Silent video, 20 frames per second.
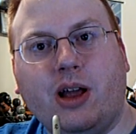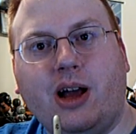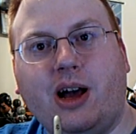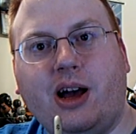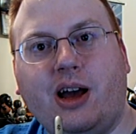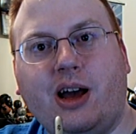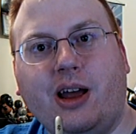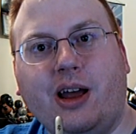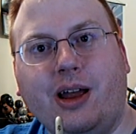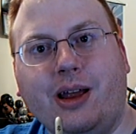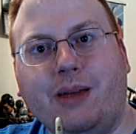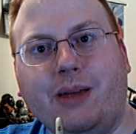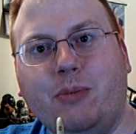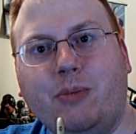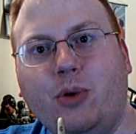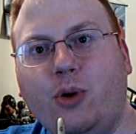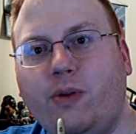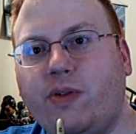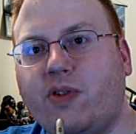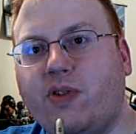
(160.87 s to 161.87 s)

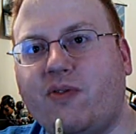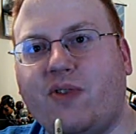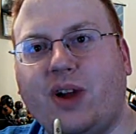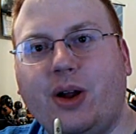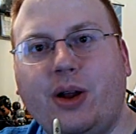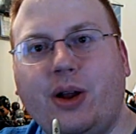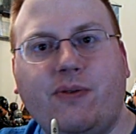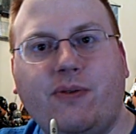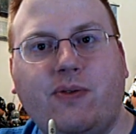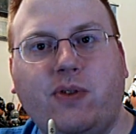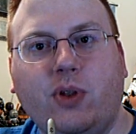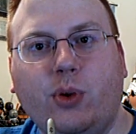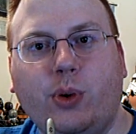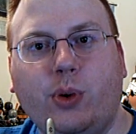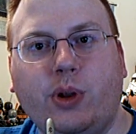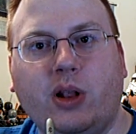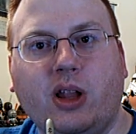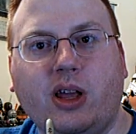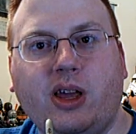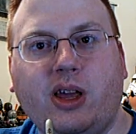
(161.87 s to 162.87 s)
it moves very
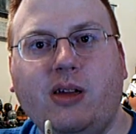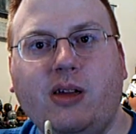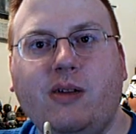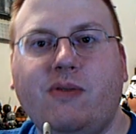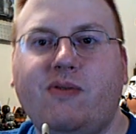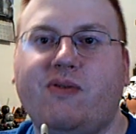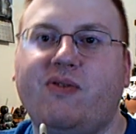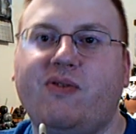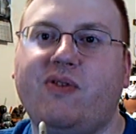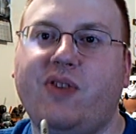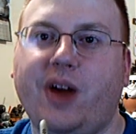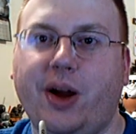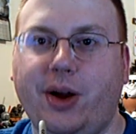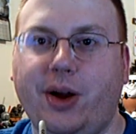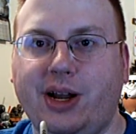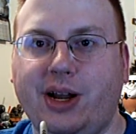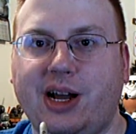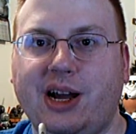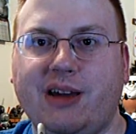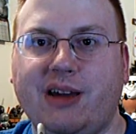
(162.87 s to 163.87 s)
fluidly,
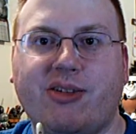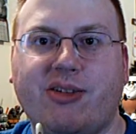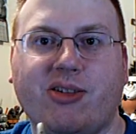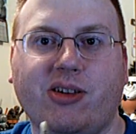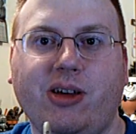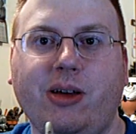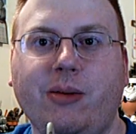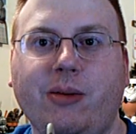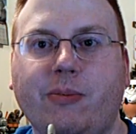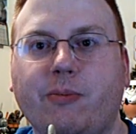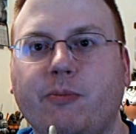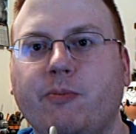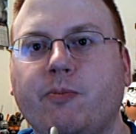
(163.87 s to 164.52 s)
very nicely.